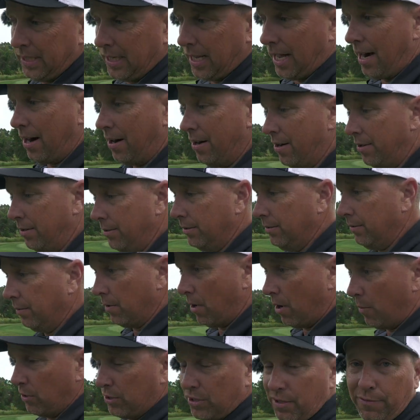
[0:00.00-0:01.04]
I don't know,
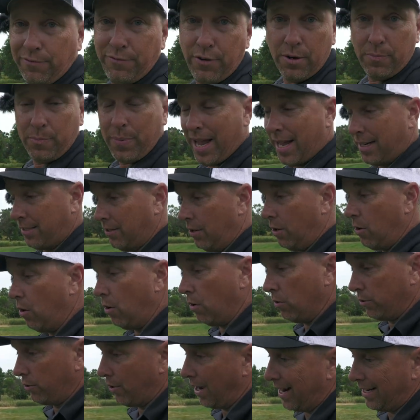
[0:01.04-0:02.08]
almost a foot past the
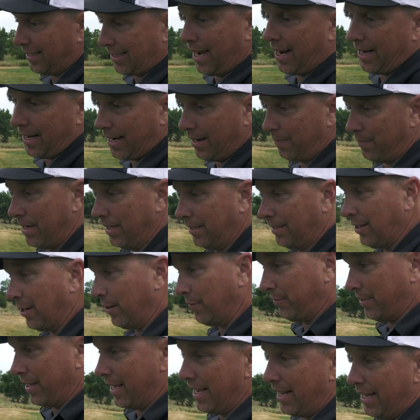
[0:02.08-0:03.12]
hole. So I just got to get
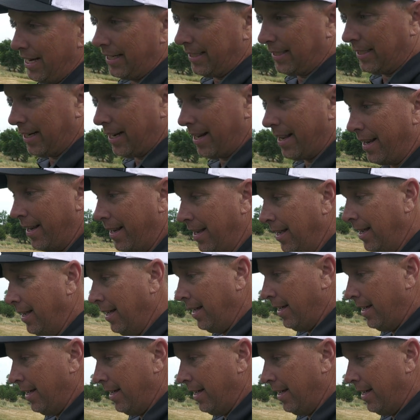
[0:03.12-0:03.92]
myself to hit it today.